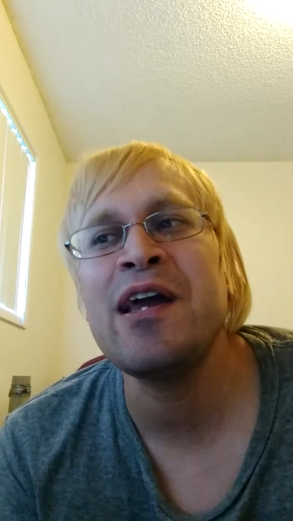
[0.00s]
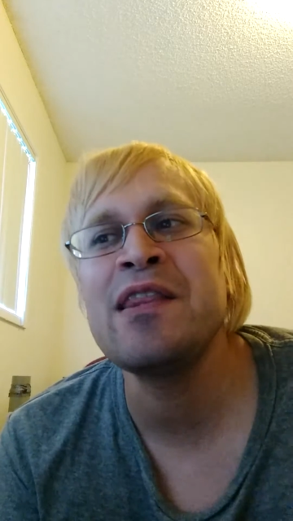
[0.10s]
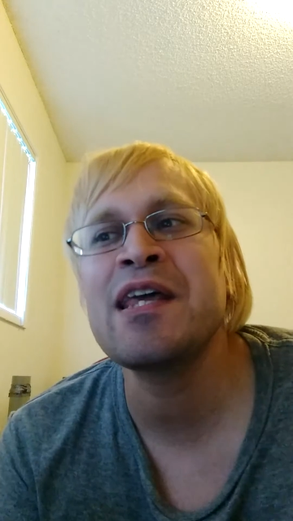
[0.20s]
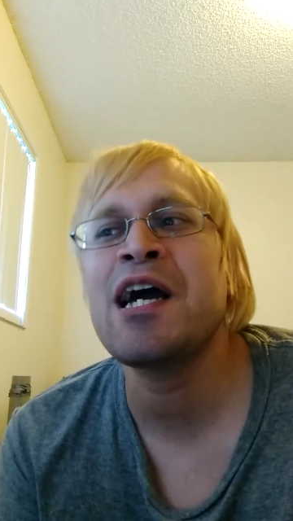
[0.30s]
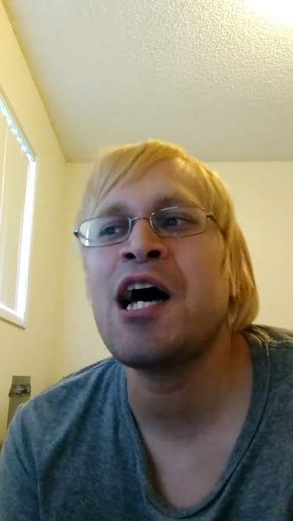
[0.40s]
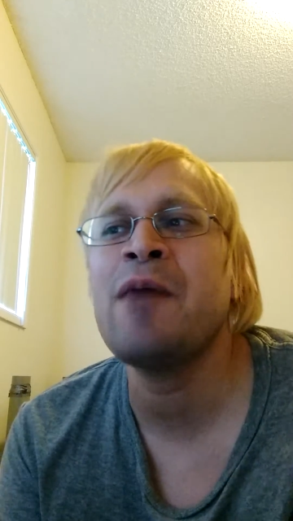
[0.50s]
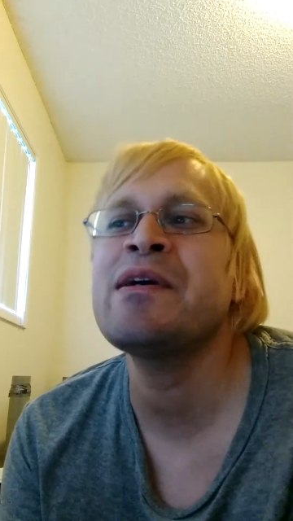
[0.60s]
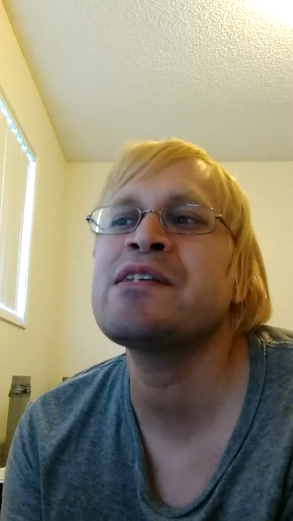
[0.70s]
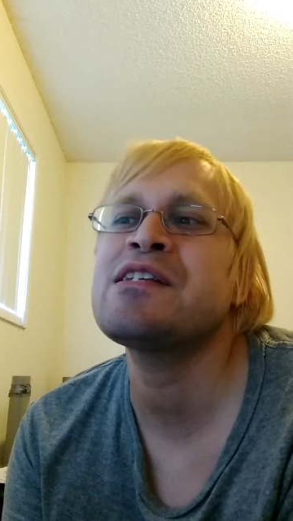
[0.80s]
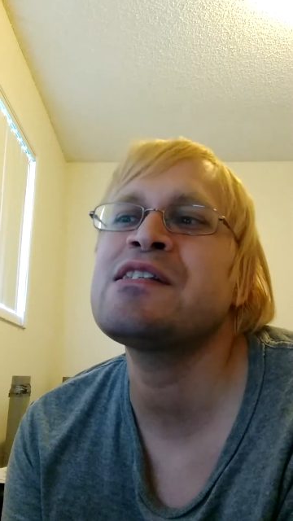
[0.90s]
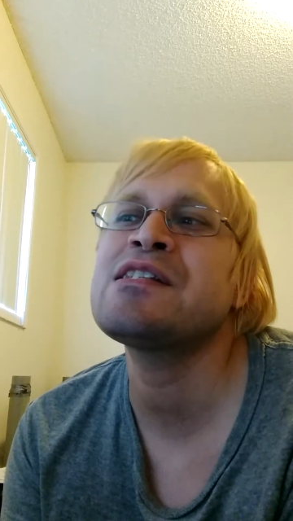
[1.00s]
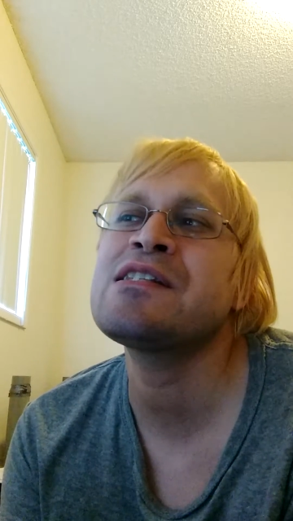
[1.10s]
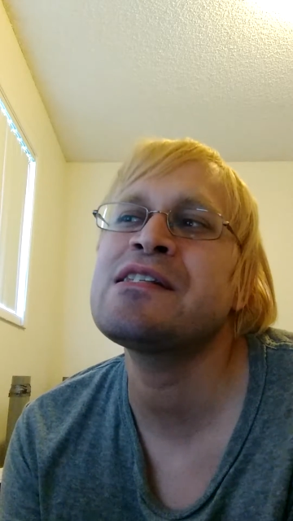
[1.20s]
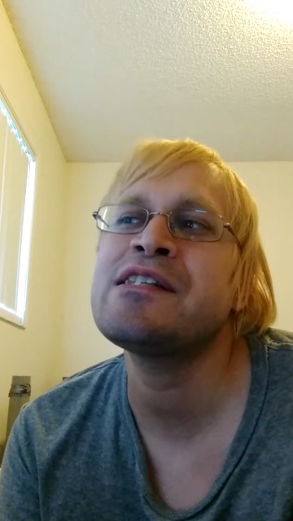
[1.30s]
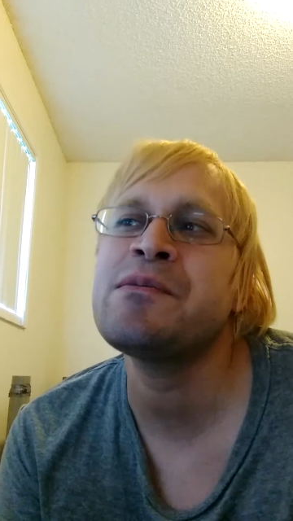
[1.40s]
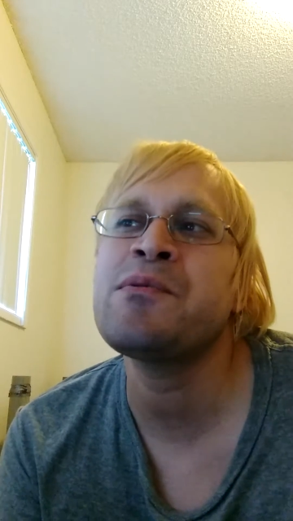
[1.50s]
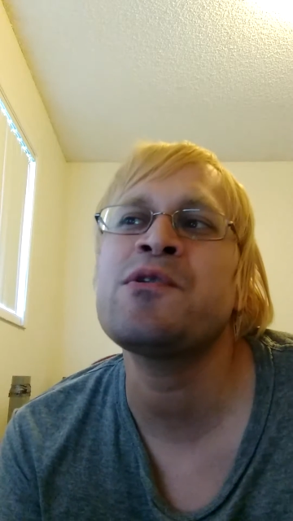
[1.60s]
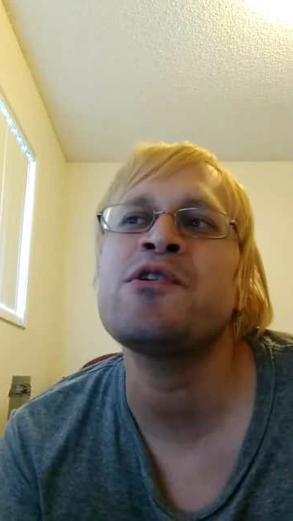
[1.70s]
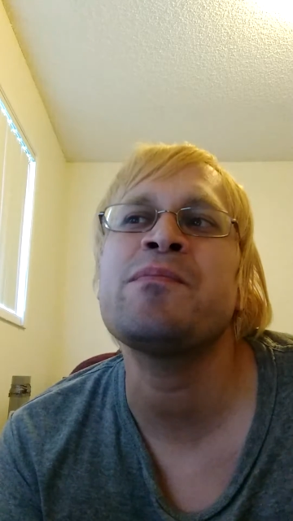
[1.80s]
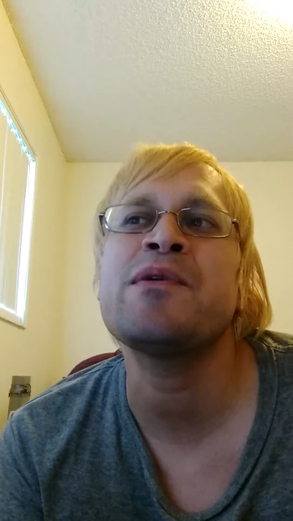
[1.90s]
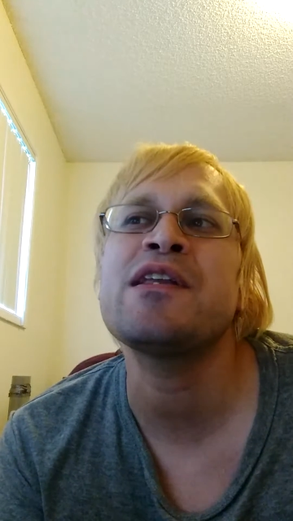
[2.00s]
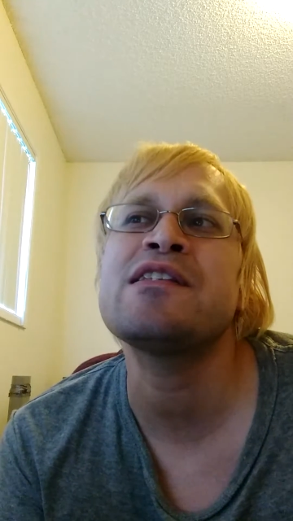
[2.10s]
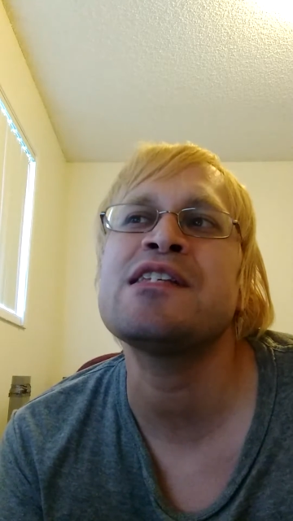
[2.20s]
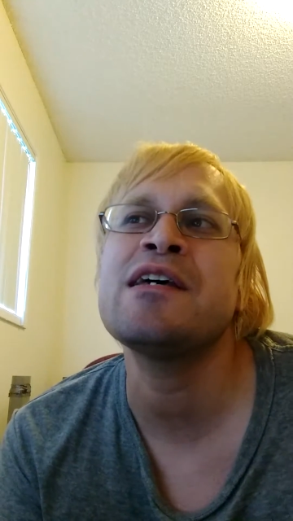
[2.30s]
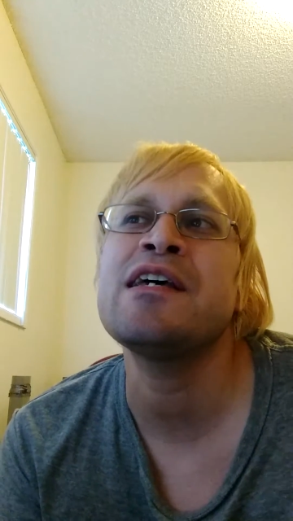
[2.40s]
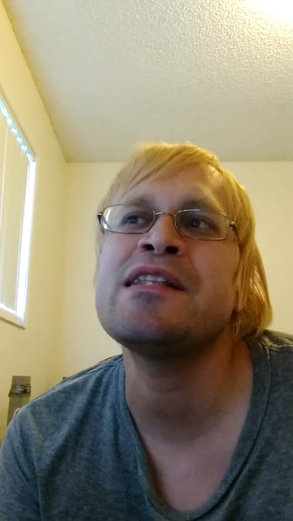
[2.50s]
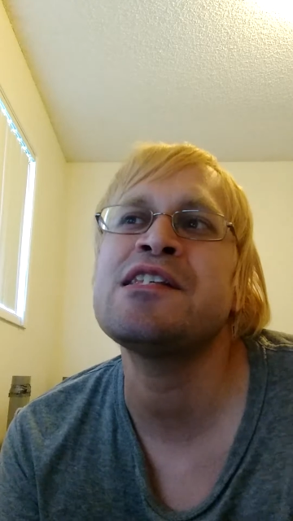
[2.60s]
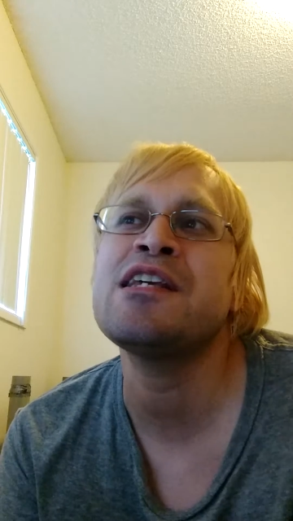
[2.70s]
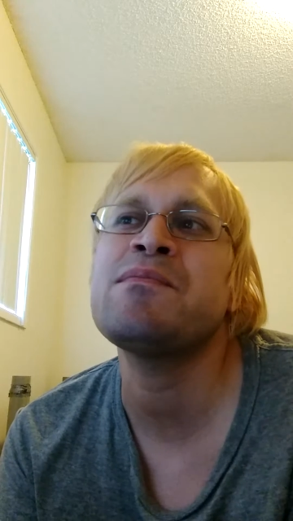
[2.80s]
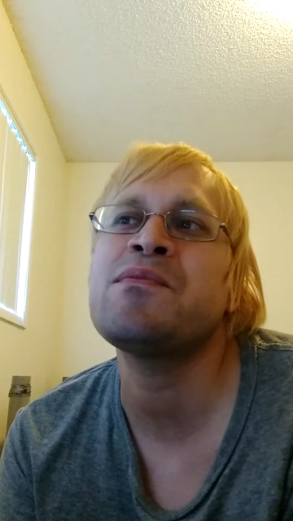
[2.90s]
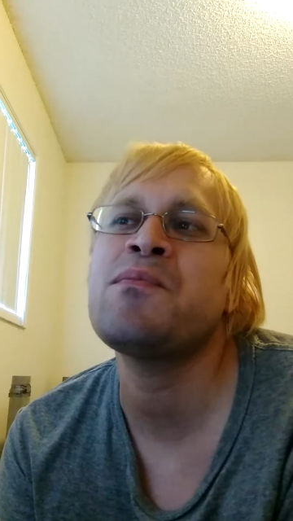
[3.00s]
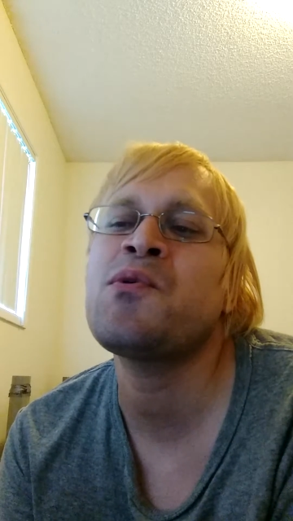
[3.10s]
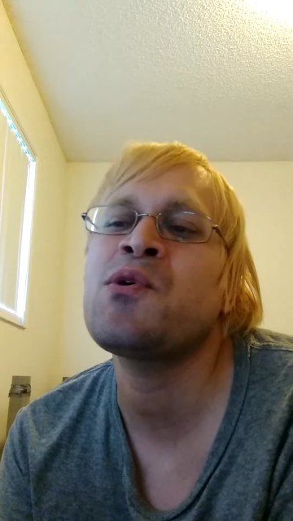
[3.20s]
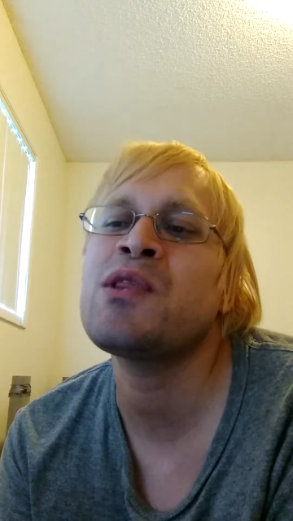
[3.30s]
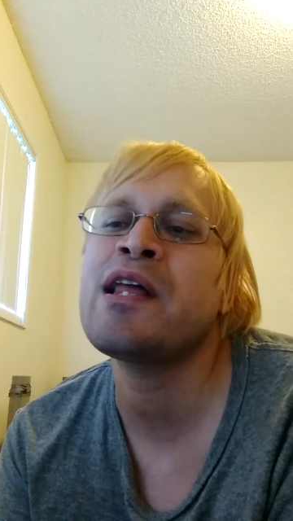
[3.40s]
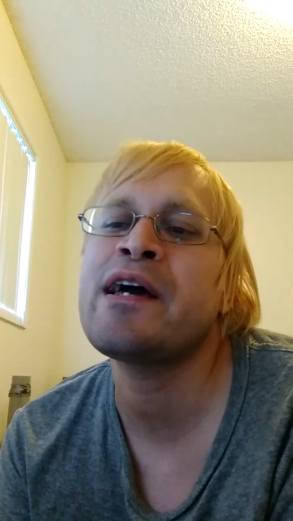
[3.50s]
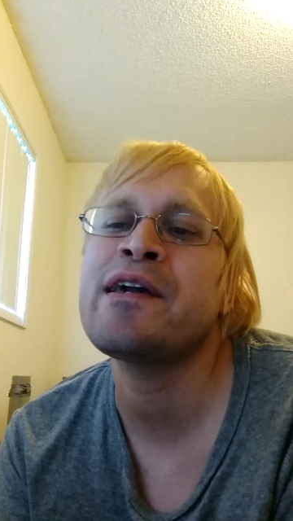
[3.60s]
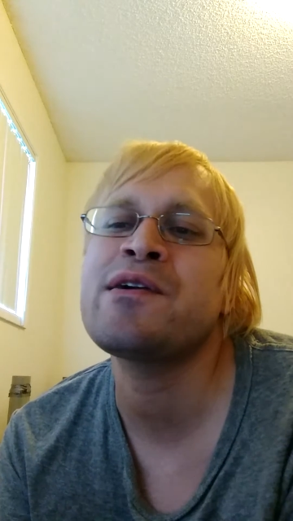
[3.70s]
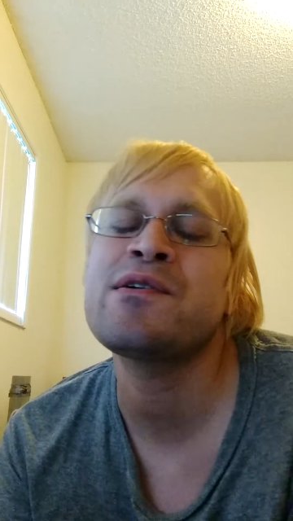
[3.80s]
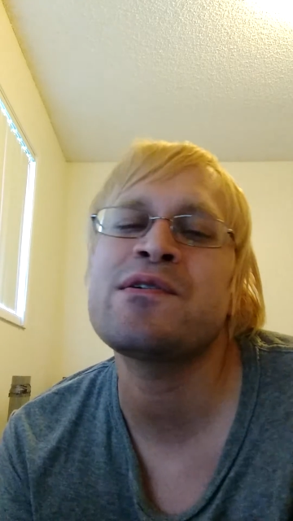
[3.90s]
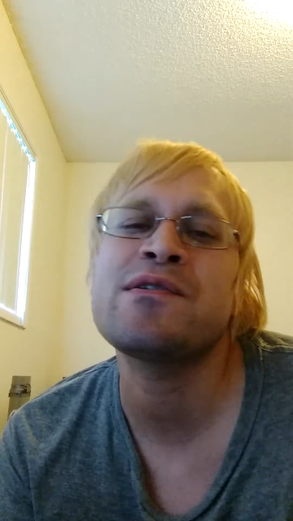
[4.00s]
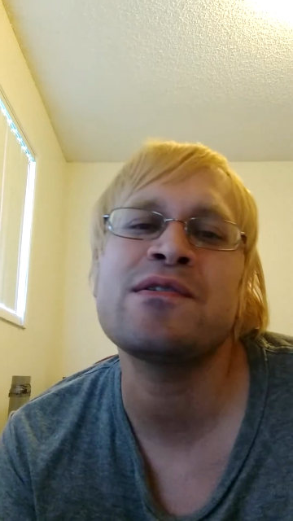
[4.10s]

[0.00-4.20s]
In the comics, it's similar, but it seemed more like